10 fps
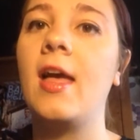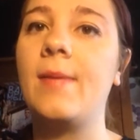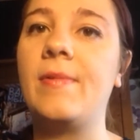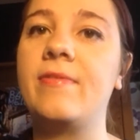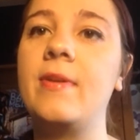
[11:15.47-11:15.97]

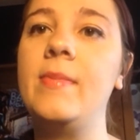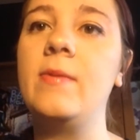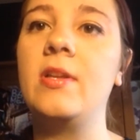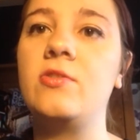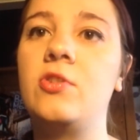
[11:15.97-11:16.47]
my family
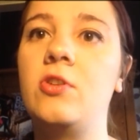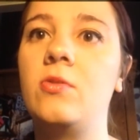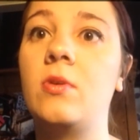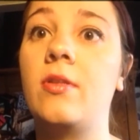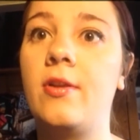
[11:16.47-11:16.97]
went
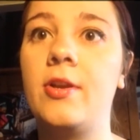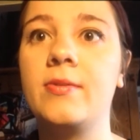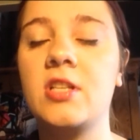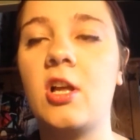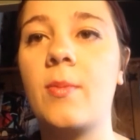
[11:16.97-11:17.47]
to the
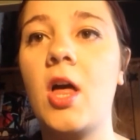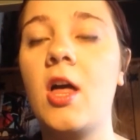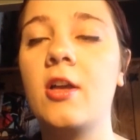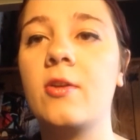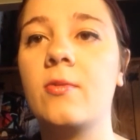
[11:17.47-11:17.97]
Noah's Ark
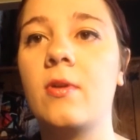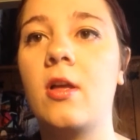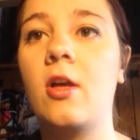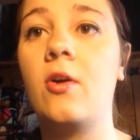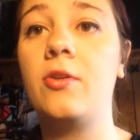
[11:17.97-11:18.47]
Park
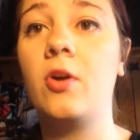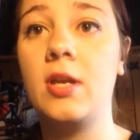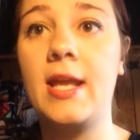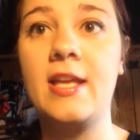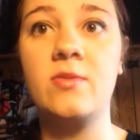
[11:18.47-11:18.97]
on
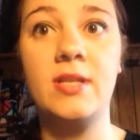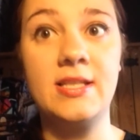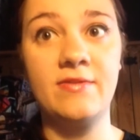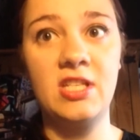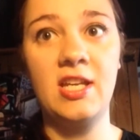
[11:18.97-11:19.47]
holiday in
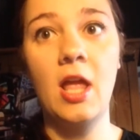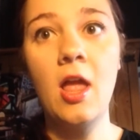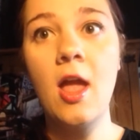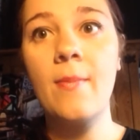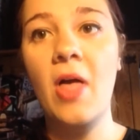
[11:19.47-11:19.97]
2017,
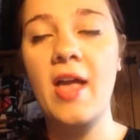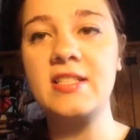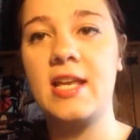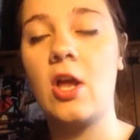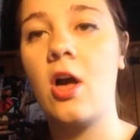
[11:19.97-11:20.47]
but I
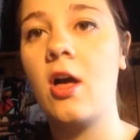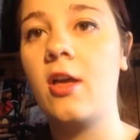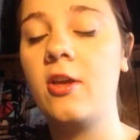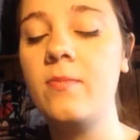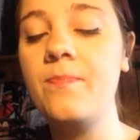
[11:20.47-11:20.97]
stayed
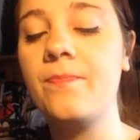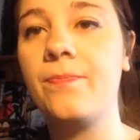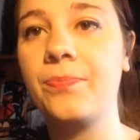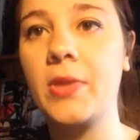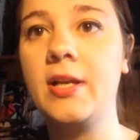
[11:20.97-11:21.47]
home
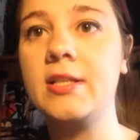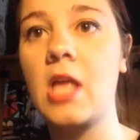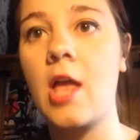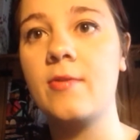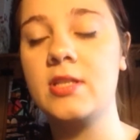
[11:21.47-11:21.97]

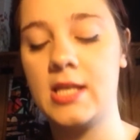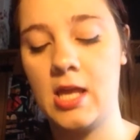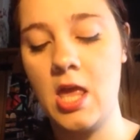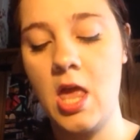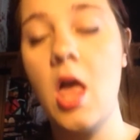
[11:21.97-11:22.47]
because I was
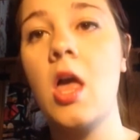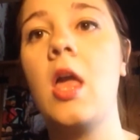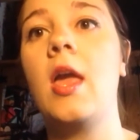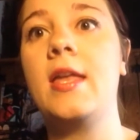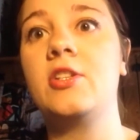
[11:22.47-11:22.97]

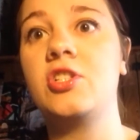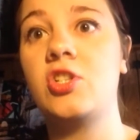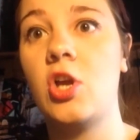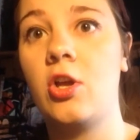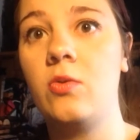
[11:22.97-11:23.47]
in a
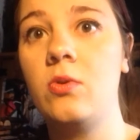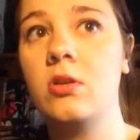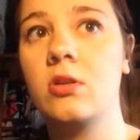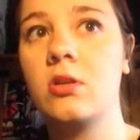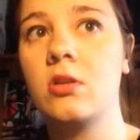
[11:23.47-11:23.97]
show.
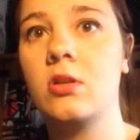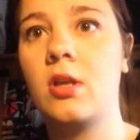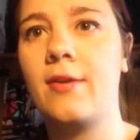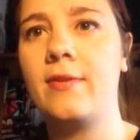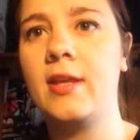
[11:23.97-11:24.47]

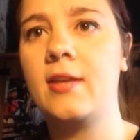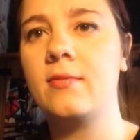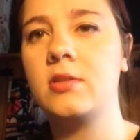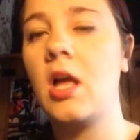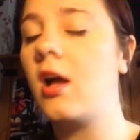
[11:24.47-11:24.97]
I think it
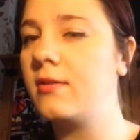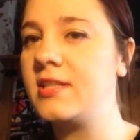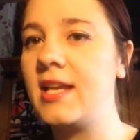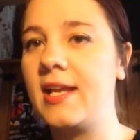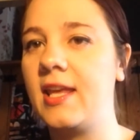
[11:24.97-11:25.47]
was I
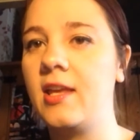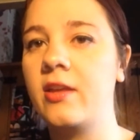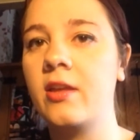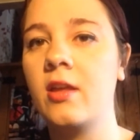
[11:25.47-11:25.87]
was in Annie,